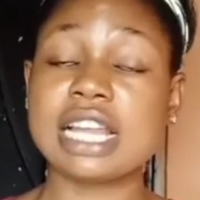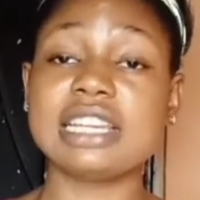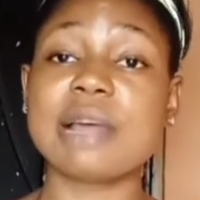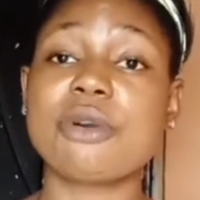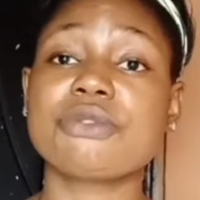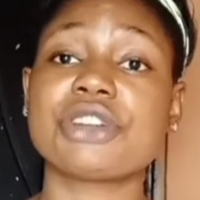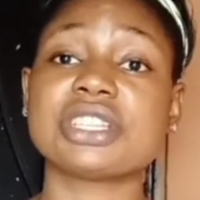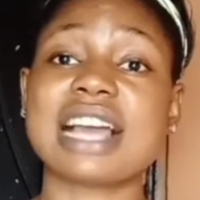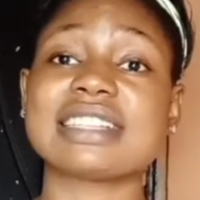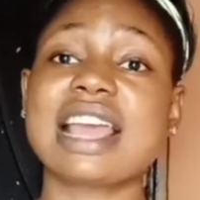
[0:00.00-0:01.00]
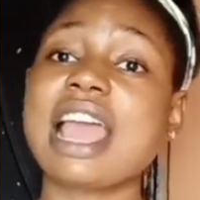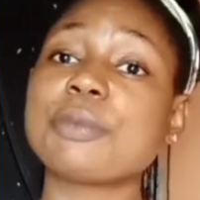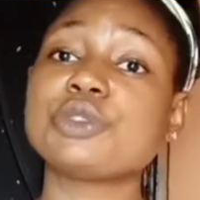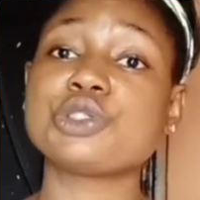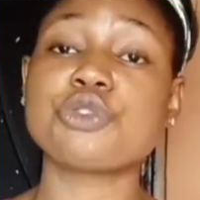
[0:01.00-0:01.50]
Lemon fresh has
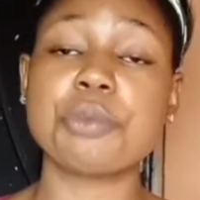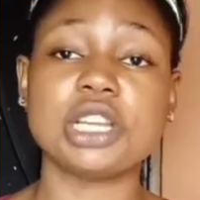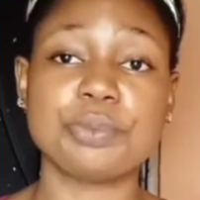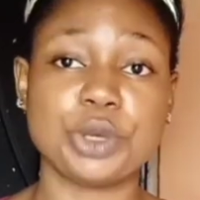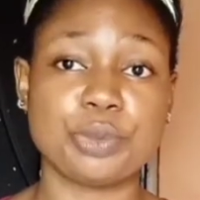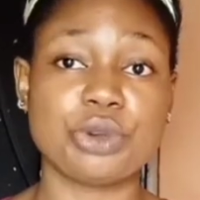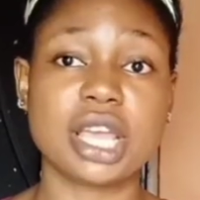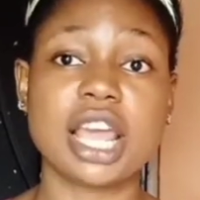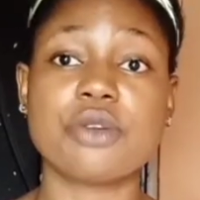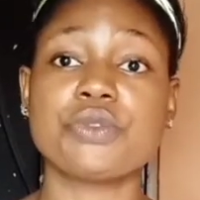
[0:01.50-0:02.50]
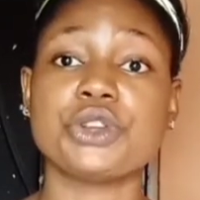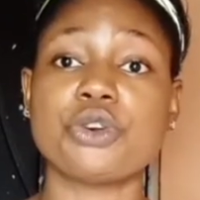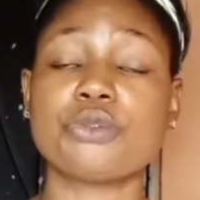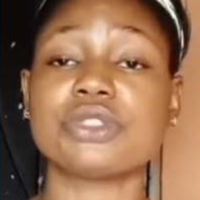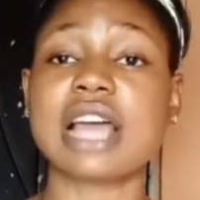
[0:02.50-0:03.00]
helped so many people get rid
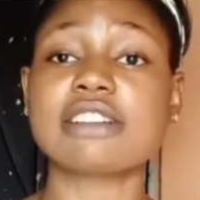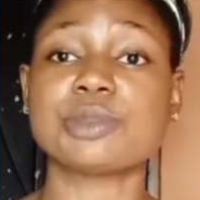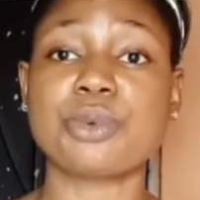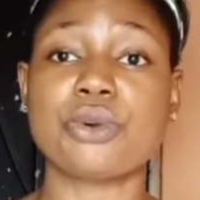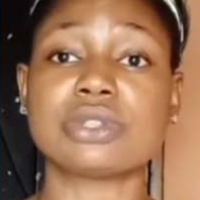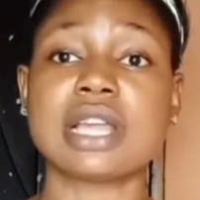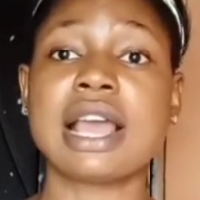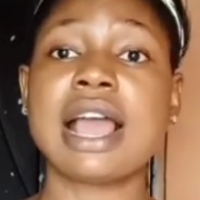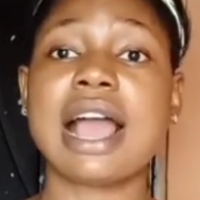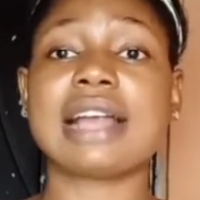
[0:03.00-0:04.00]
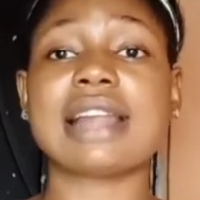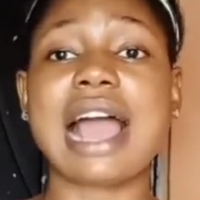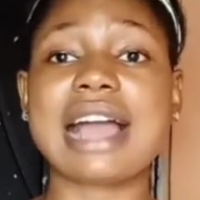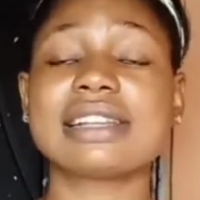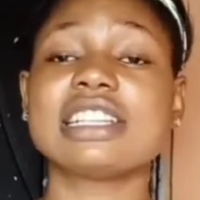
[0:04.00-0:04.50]
of dark spots and
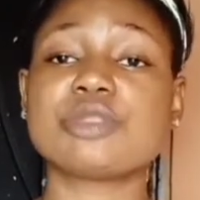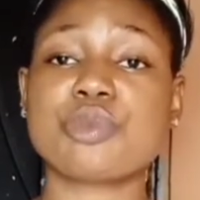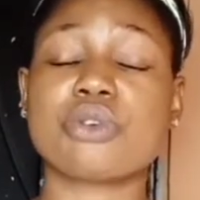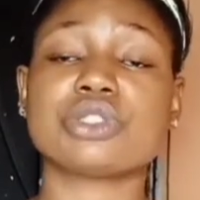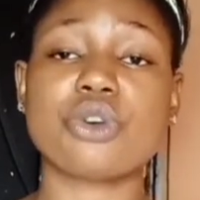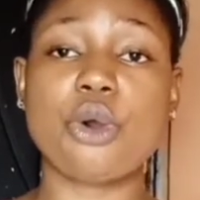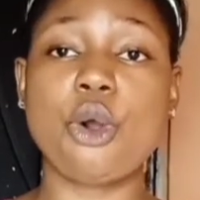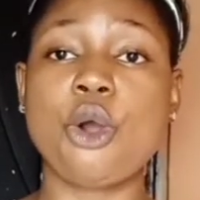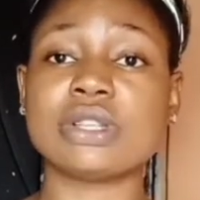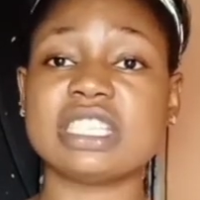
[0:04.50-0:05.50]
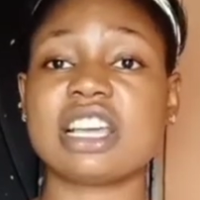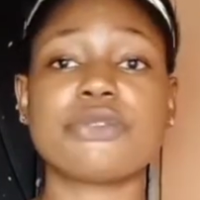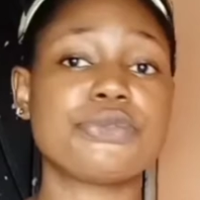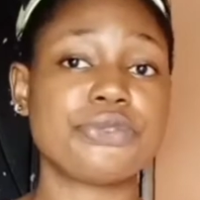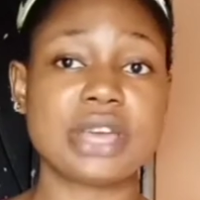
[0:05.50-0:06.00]
acne spots on their
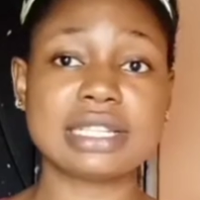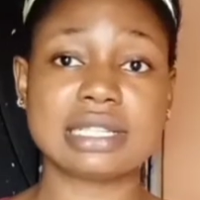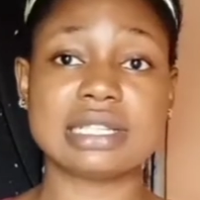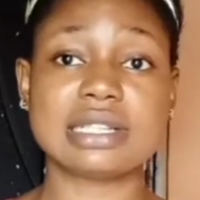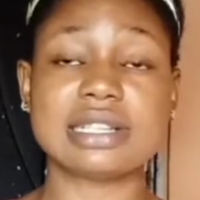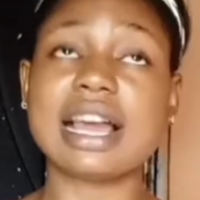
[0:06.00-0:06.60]
faces.